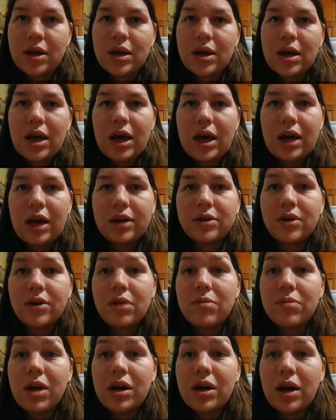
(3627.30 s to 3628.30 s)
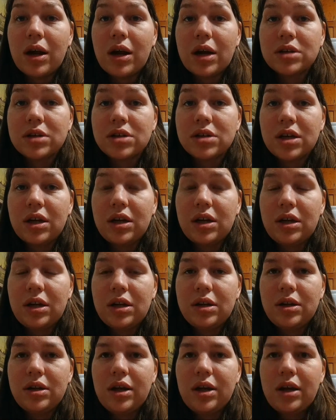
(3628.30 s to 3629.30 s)
and so I may not actually
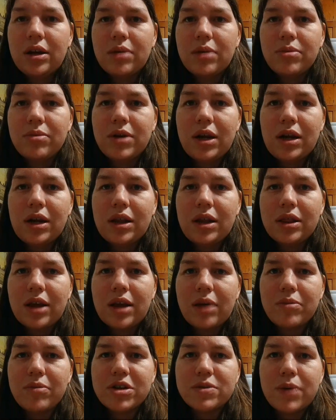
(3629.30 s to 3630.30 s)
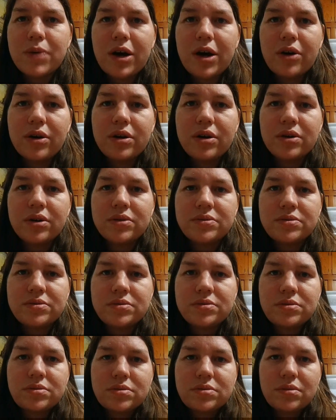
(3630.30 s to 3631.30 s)
end up needing that much power.
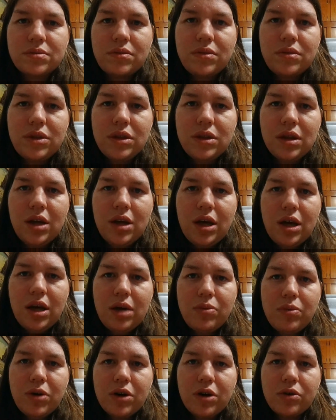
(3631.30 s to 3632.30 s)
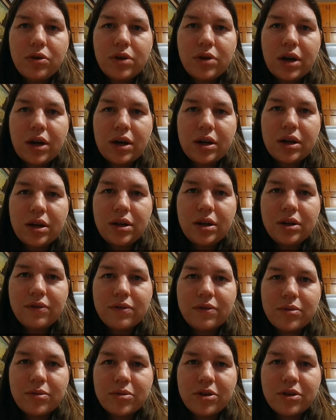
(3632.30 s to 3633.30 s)
Pretty cool idea
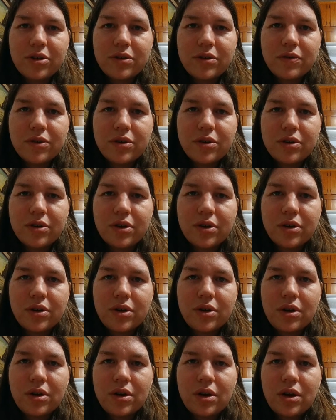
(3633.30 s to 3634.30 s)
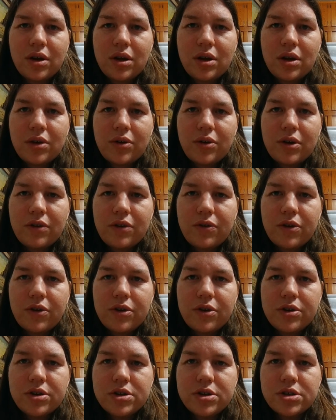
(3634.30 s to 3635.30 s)
from Christopher's. When he
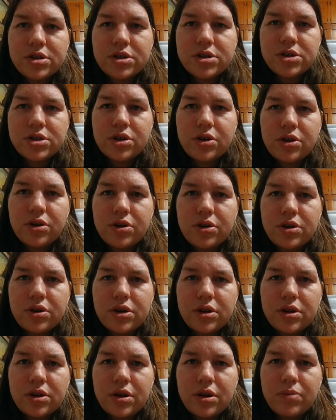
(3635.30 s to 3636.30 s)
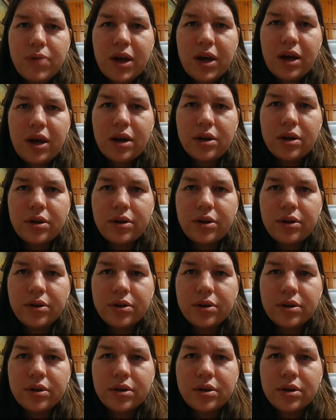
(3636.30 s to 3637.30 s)
first showed the
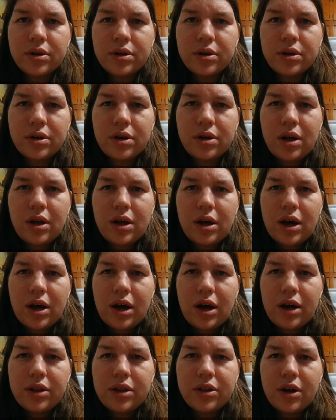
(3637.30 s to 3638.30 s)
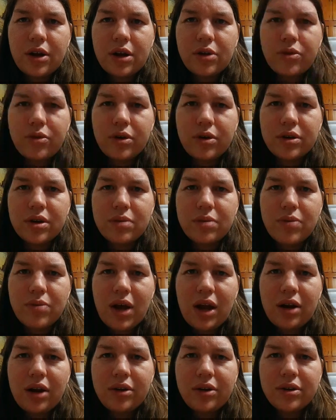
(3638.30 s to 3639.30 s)
panels, I thought it was a
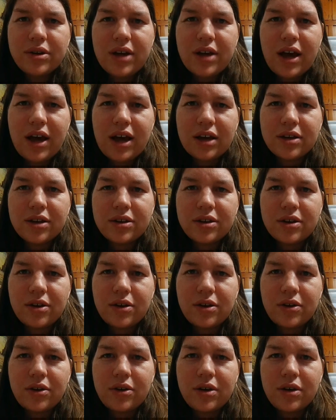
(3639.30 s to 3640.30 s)
panel stack so